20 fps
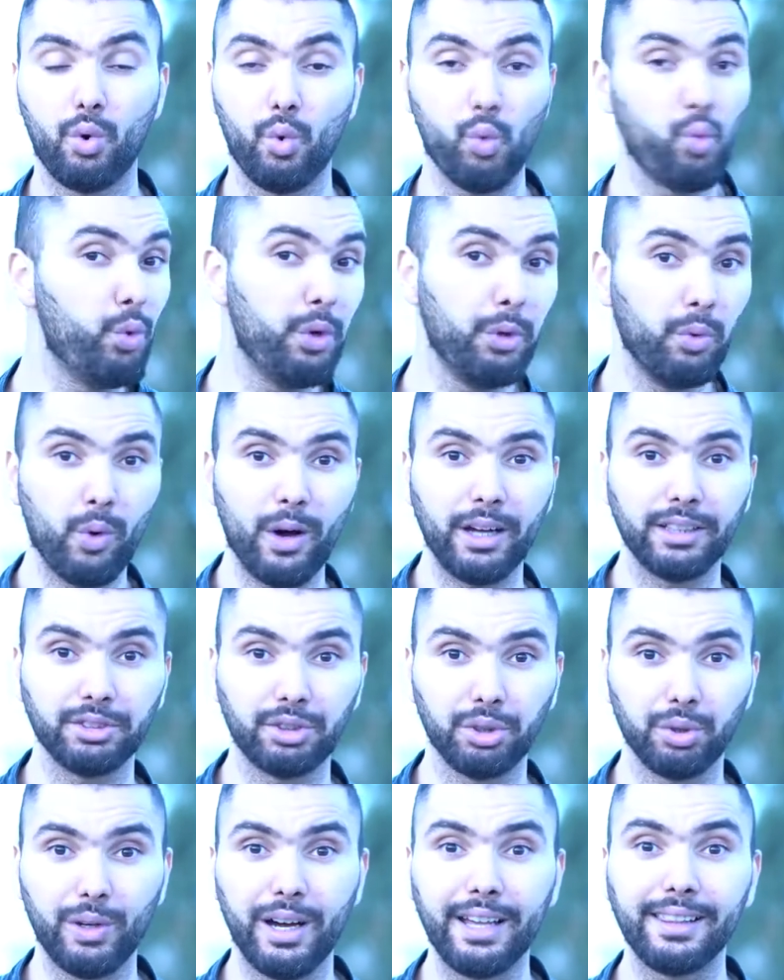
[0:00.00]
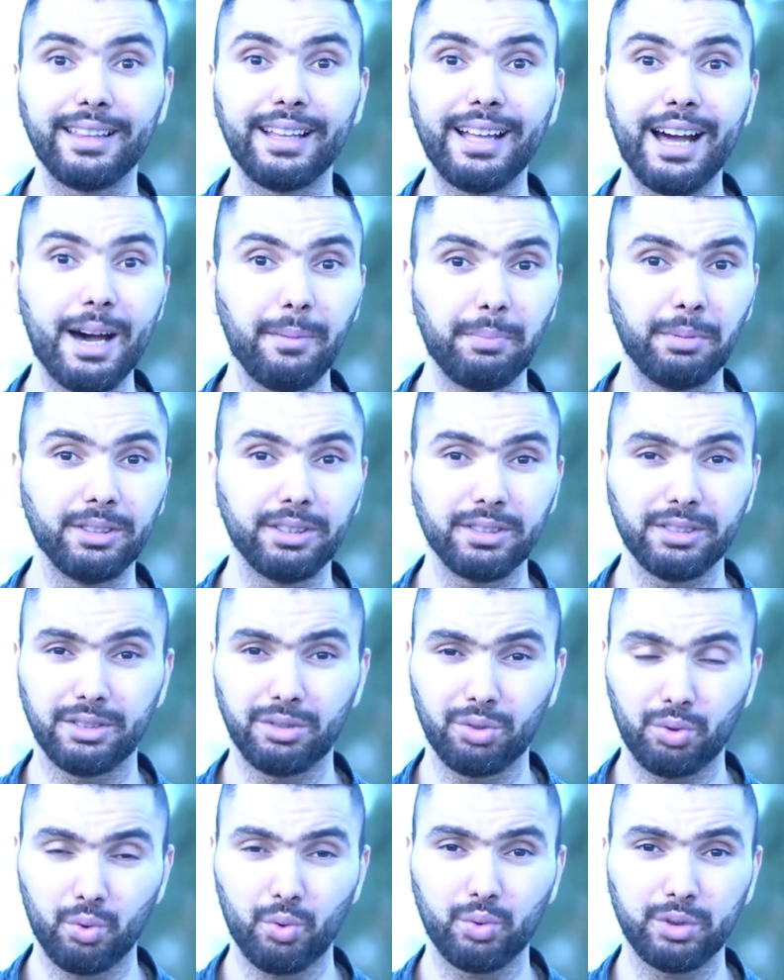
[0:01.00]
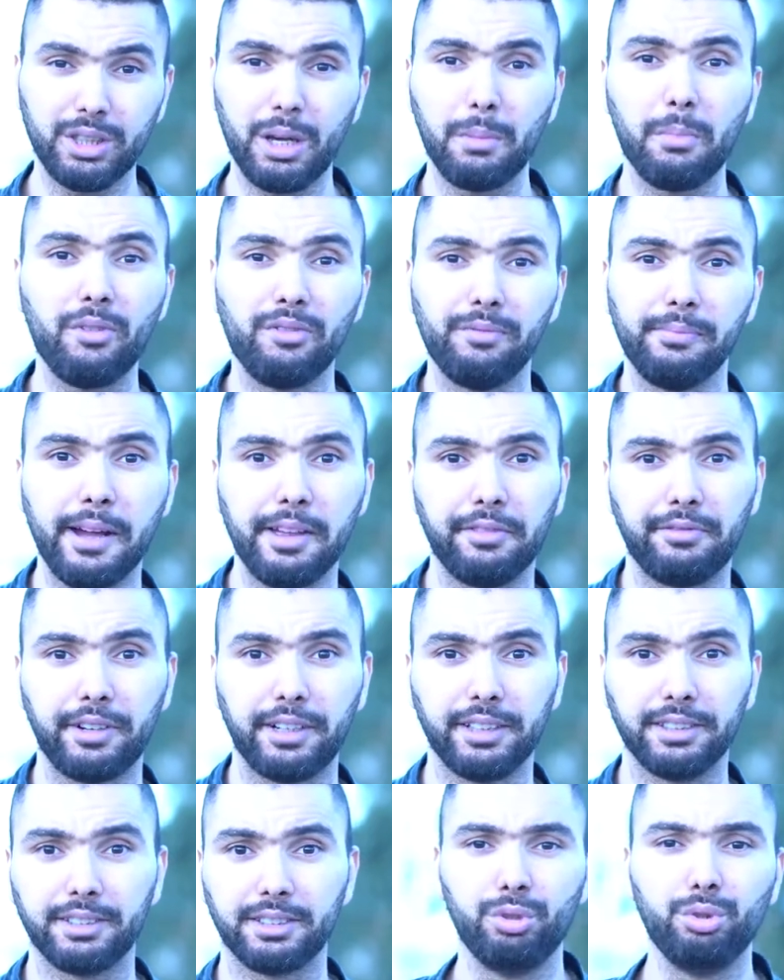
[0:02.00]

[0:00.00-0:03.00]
we want you, and that happens to some of my friends.